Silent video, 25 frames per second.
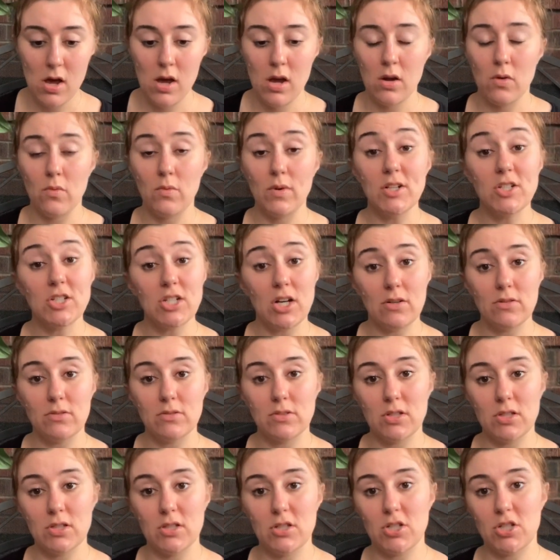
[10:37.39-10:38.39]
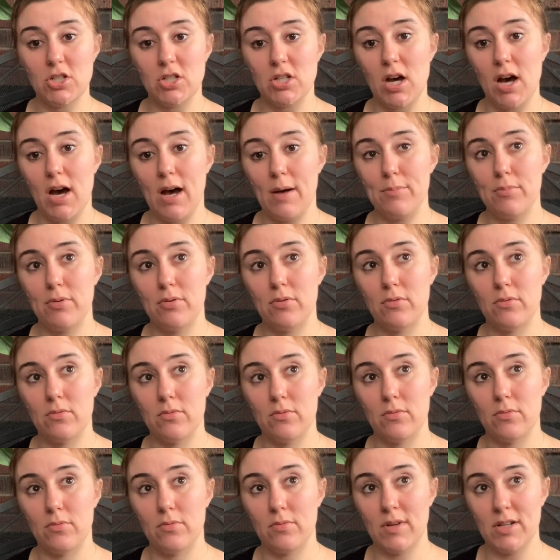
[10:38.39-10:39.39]
reach out to the shop,
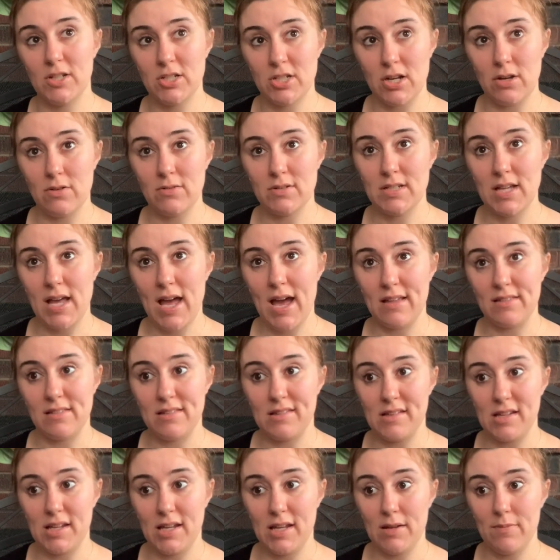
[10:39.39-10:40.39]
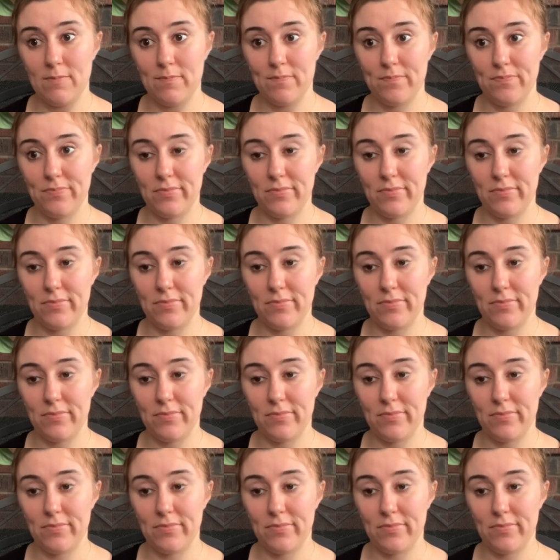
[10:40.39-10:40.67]
reach out to Etsy.